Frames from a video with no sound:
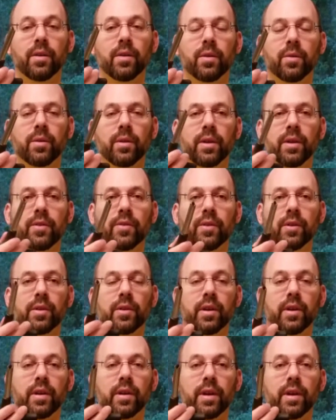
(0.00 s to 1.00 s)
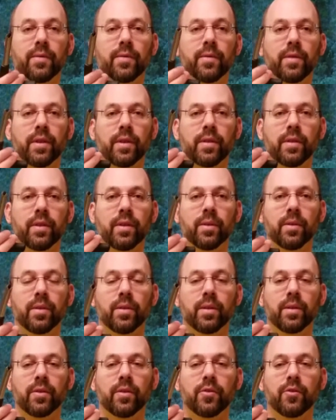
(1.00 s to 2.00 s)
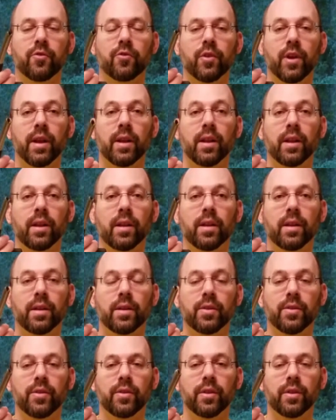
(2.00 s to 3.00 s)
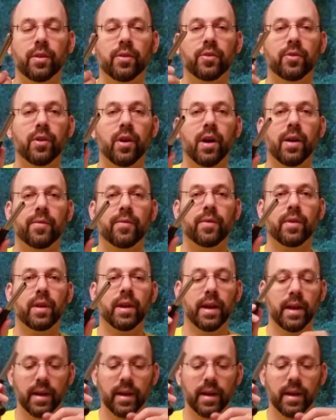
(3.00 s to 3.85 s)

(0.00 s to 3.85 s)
coconuts that are young enough that the shell is still soft.